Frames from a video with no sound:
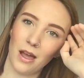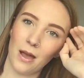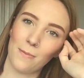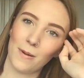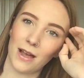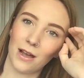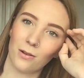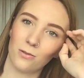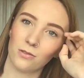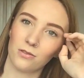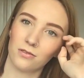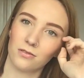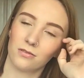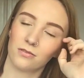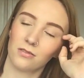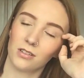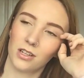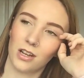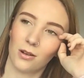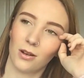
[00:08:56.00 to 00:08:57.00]
about,
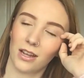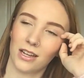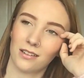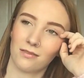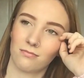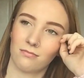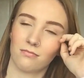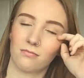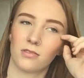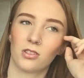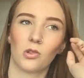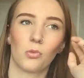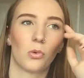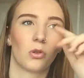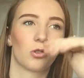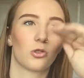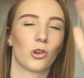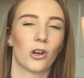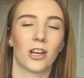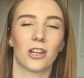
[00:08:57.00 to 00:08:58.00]
you know, like
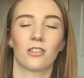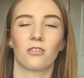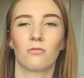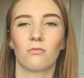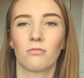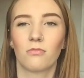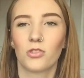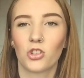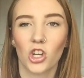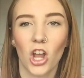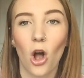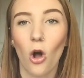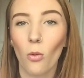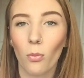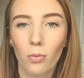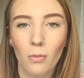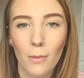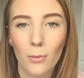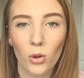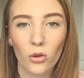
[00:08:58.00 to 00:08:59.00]
someone trying to chat
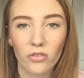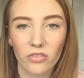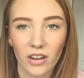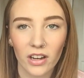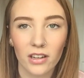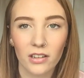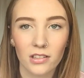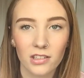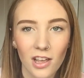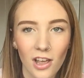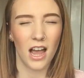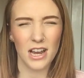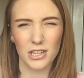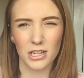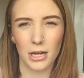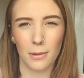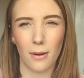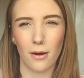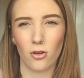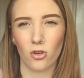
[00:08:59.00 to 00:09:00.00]
up my boyfriend. I
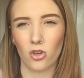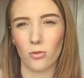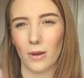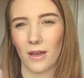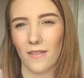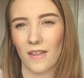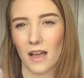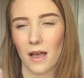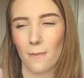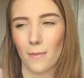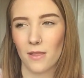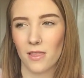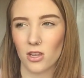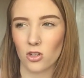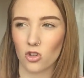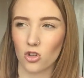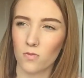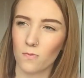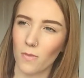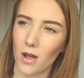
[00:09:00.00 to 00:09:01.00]
do get paranoid about that, but
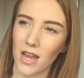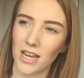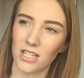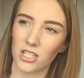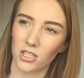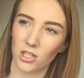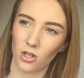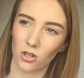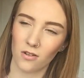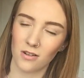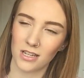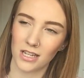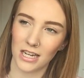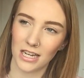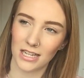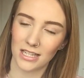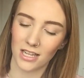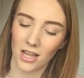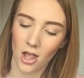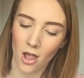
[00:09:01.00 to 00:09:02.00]
that's just my
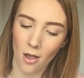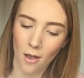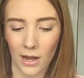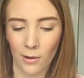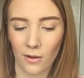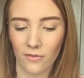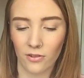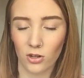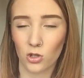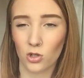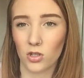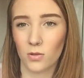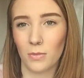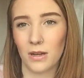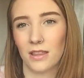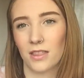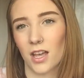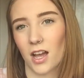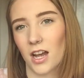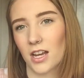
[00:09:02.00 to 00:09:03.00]
insecurities. However, it doesn't
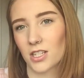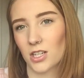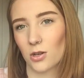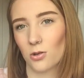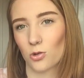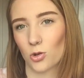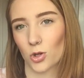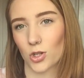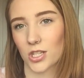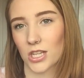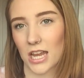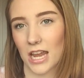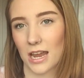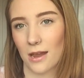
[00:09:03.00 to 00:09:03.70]
mean that I don't trust